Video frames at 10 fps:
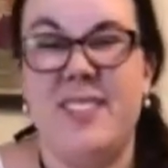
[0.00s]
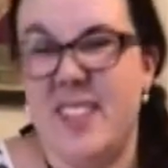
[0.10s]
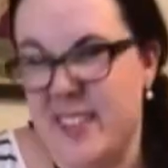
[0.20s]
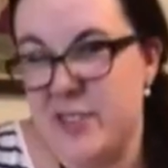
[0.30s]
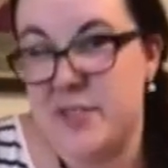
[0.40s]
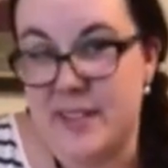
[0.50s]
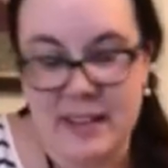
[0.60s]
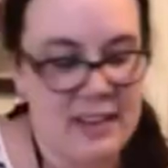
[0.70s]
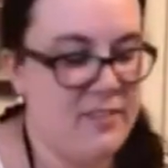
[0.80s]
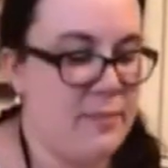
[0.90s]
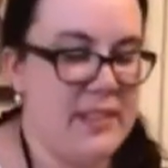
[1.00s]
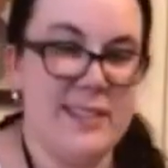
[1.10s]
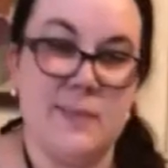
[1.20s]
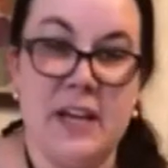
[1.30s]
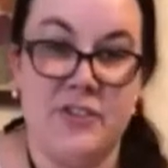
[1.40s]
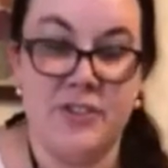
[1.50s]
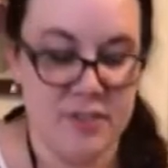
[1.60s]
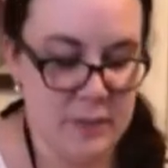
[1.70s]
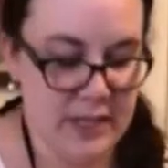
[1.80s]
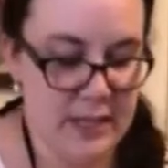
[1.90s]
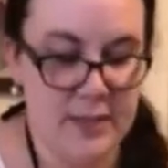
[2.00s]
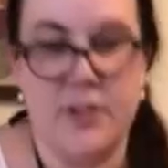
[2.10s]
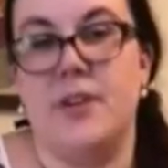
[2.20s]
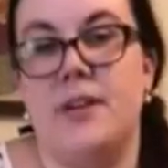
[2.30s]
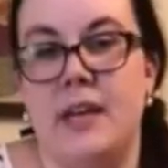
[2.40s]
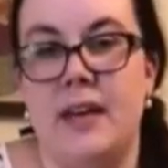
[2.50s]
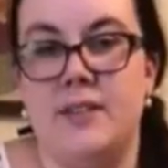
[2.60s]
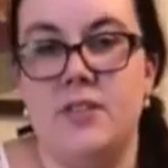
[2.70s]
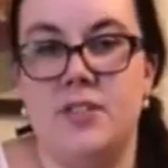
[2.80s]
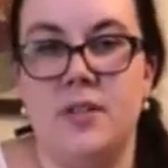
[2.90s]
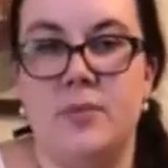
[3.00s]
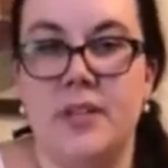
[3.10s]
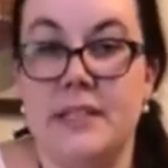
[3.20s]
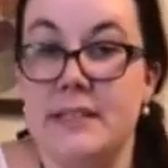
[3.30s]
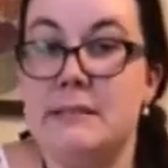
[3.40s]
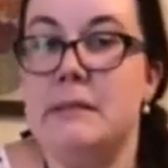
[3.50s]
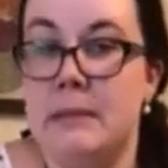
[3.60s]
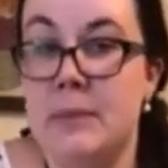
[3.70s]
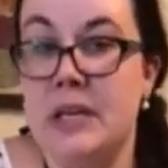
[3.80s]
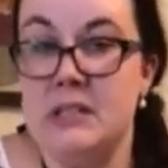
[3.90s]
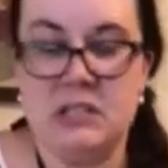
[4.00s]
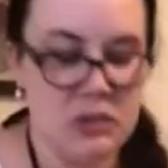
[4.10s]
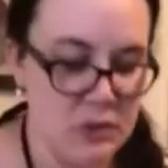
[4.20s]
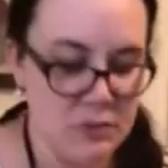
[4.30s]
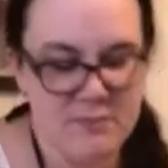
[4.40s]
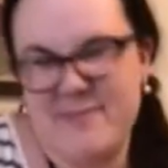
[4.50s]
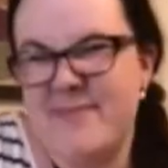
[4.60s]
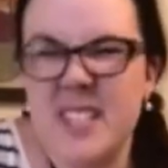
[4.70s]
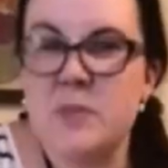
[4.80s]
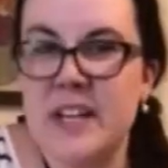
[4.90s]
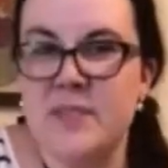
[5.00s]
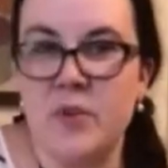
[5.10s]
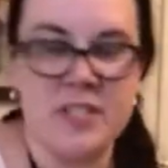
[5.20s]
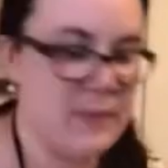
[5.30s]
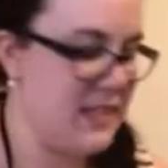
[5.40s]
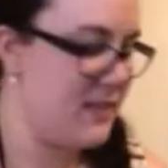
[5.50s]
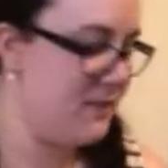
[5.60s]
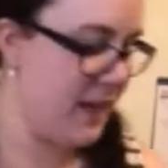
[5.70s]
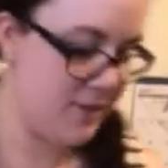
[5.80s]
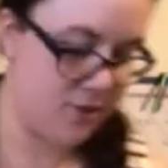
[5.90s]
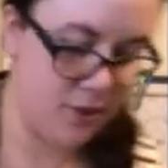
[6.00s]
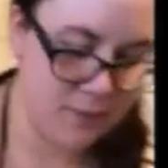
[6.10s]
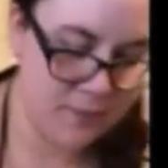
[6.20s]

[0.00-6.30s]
You can use a knife, but the spatula is big and your cake's usually pretty decently big, so it spreads more space faster.